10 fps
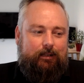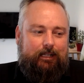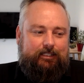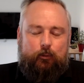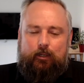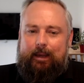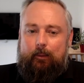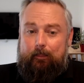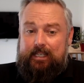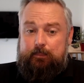Let's talk
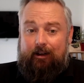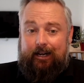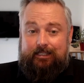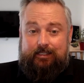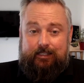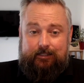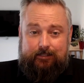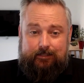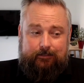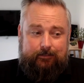about best
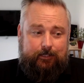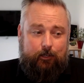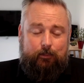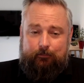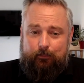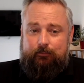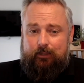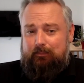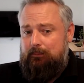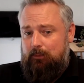practices. So we
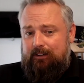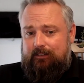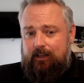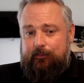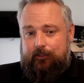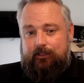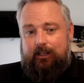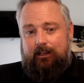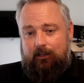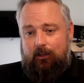might have covered
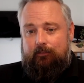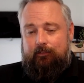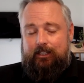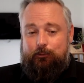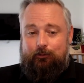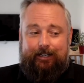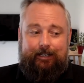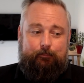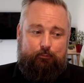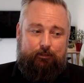a lot of this
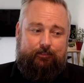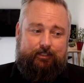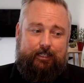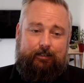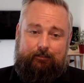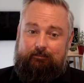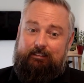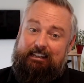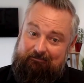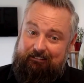already previously
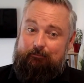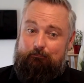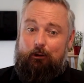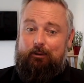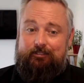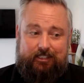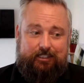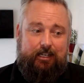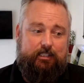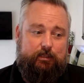in what we've
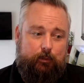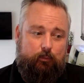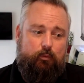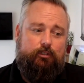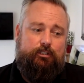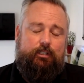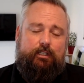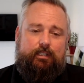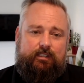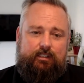discussed, but what do you
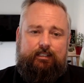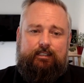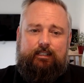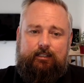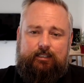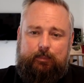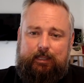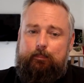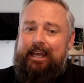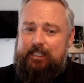consider to
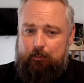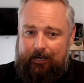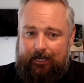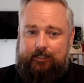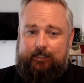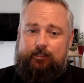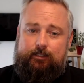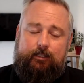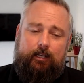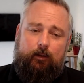be best practice